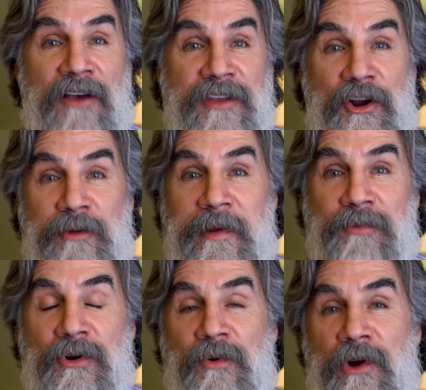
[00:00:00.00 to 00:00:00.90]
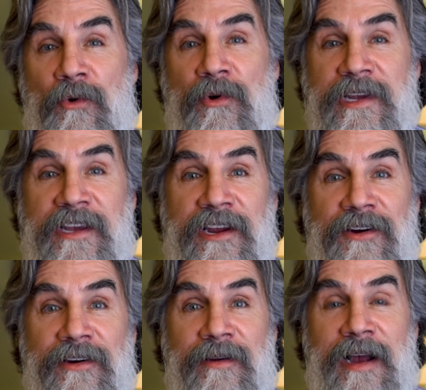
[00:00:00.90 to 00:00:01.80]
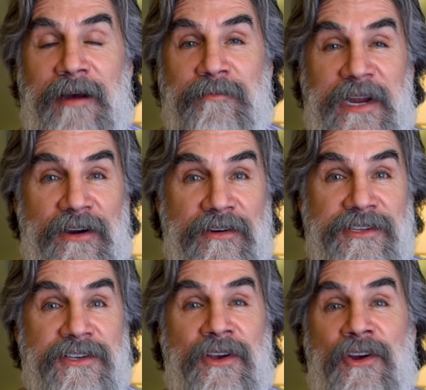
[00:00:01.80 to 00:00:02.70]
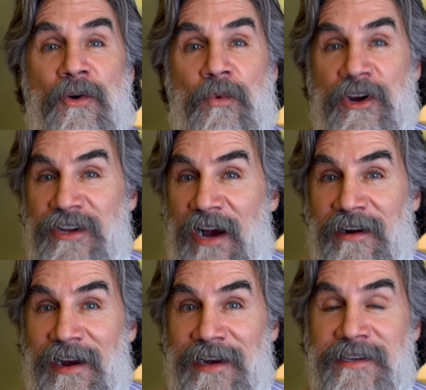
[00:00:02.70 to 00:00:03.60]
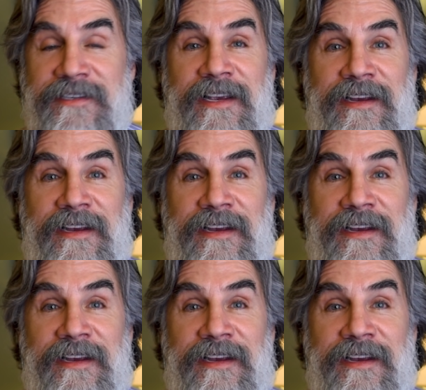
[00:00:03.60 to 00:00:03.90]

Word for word: The only people who were growing year, uh, beards were young guys,